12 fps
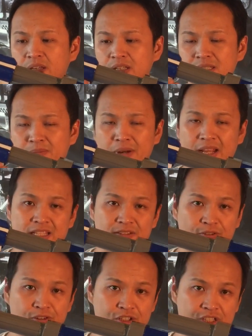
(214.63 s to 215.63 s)
these plates
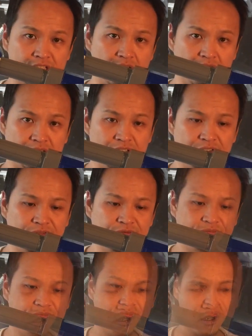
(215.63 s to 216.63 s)
for the stock.
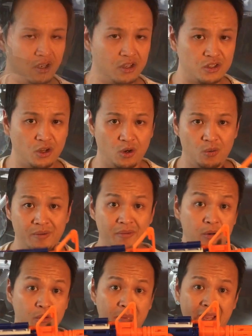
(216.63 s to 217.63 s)
So when
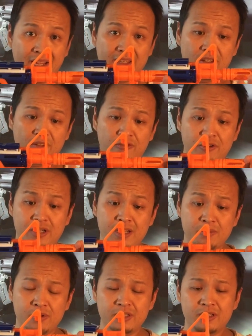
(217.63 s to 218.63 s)
we look back at the
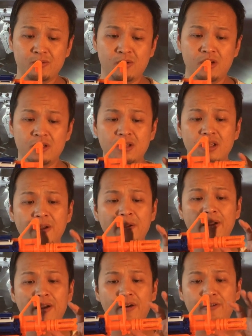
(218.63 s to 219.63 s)
3D printed one,
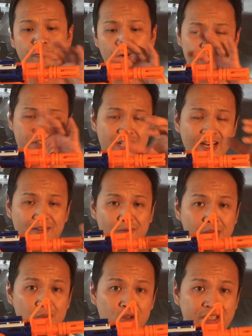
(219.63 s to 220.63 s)
of course there are like
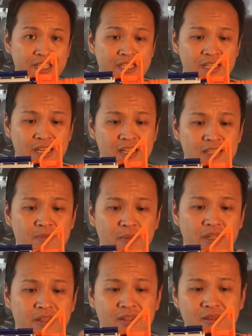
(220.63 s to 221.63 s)
way more details,
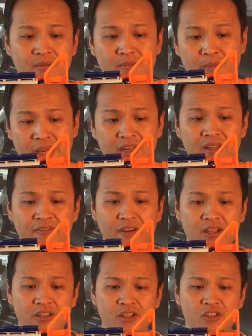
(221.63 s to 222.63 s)
but the main
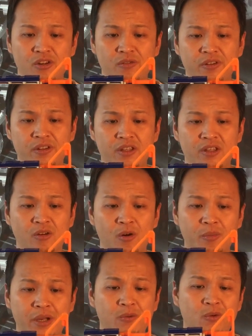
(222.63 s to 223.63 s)
advantage over the
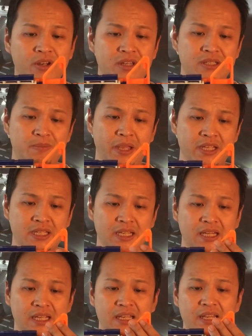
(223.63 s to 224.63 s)
homemade one is
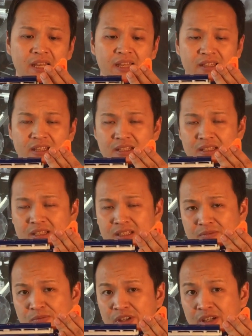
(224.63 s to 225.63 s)
basically that this
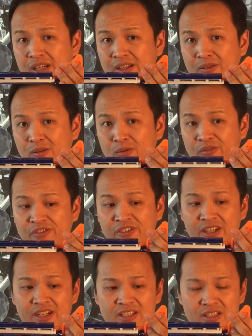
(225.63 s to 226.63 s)
is
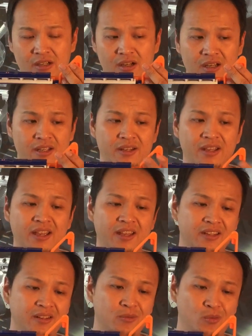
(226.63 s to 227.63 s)
really solid
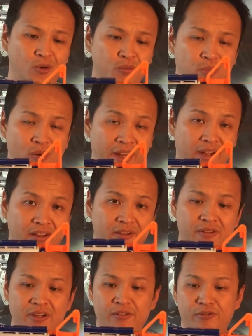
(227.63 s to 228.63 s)
and it won't break
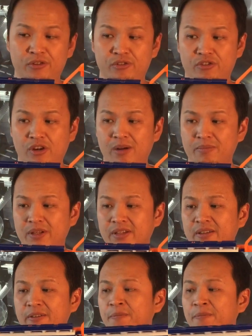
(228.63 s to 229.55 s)
even if you drop it.